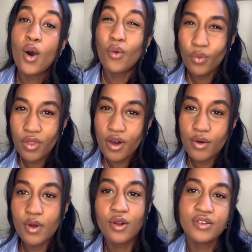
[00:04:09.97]
Although
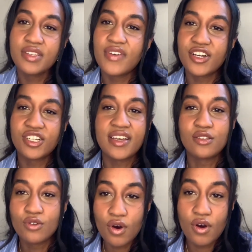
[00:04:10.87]
loss aversion is
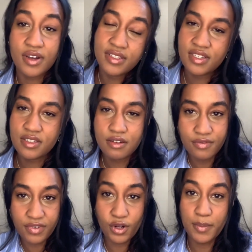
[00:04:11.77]
not a consistent
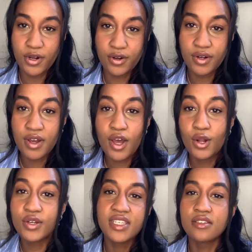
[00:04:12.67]
phenomenon,
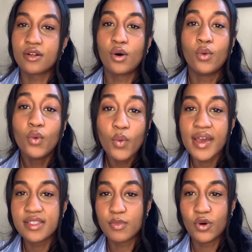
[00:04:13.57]
losses are not
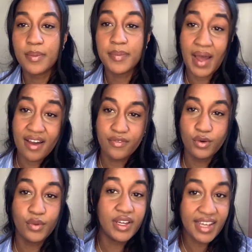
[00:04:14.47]
always more
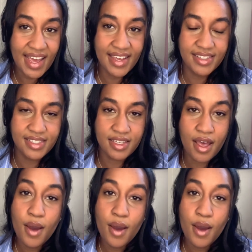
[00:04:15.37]
impactful than gains.